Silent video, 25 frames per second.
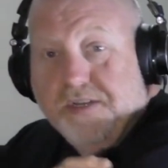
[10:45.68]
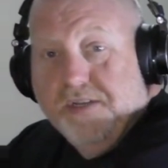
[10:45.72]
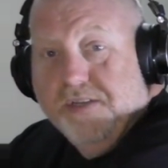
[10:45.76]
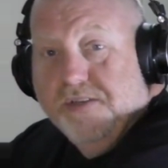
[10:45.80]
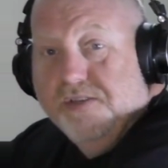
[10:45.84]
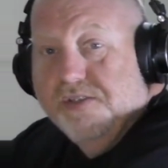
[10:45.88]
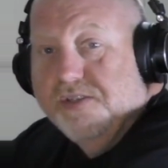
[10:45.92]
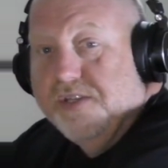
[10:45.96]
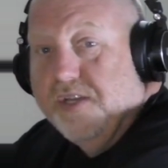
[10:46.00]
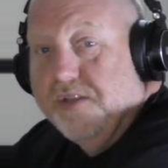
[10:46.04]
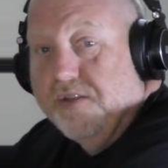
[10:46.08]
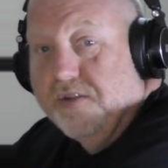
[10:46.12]

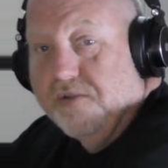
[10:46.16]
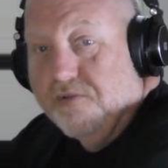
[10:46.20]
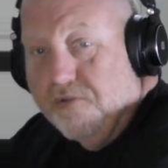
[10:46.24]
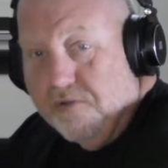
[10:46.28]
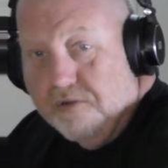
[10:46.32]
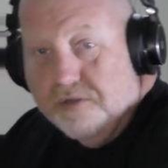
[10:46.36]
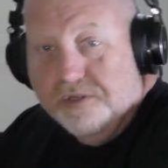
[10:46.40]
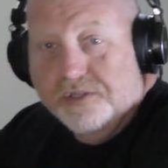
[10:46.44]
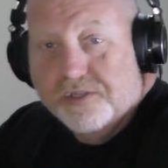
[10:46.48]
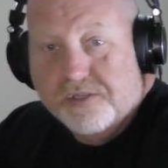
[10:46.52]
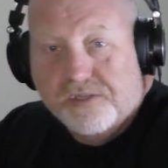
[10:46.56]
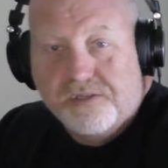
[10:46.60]
Southern
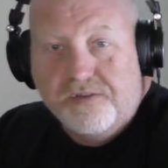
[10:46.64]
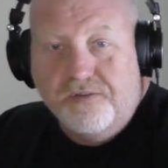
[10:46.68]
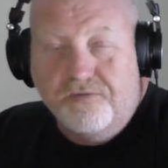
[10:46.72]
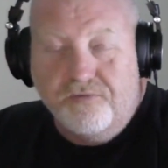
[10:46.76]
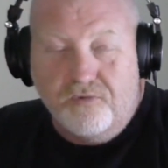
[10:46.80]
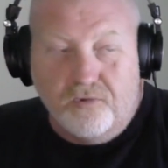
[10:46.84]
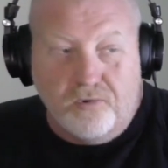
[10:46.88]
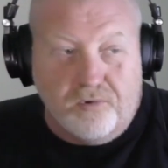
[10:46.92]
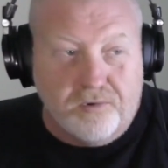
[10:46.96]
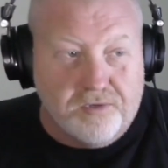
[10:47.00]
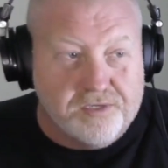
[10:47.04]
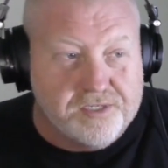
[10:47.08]
Cross, of
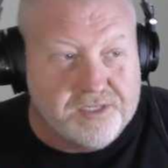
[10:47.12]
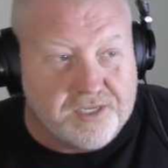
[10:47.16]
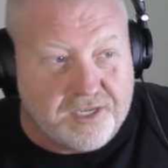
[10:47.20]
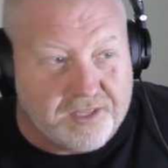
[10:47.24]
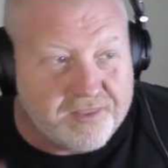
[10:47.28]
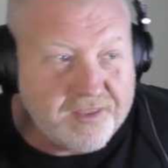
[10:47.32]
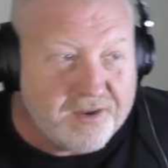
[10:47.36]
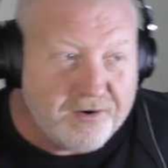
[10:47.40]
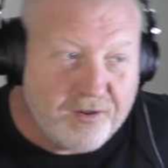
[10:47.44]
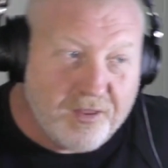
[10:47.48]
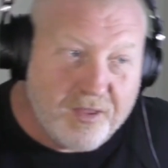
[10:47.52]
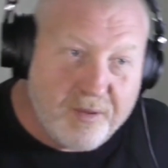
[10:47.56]
course. And
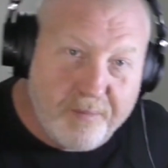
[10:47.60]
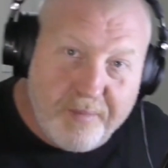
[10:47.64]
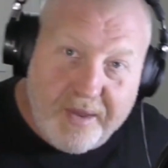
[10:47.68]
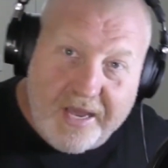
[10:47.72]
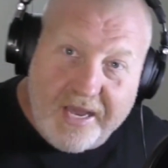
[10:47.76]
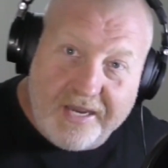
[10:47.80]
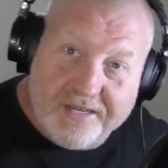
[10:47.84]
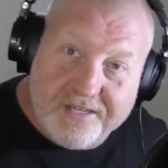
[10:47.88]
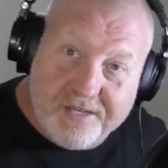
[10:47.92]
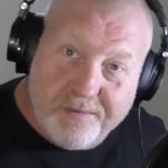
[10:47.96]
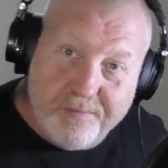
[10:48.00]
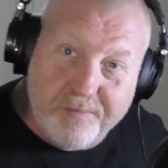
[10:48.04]
then on the
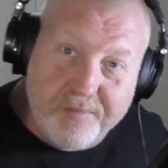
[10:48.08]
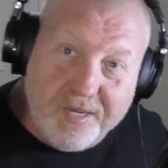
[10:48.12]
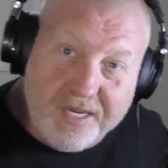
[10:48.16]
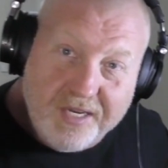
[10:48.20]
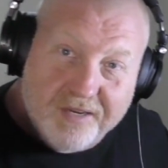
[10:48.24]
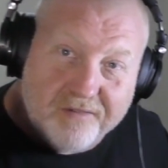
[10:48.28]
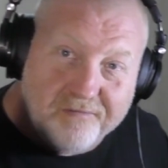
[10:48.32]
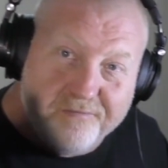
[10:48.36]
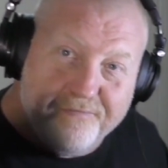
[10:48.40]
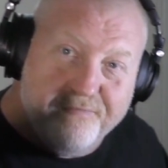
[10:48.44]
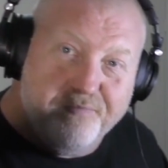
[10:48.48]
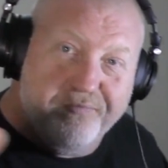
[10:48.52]
back's a big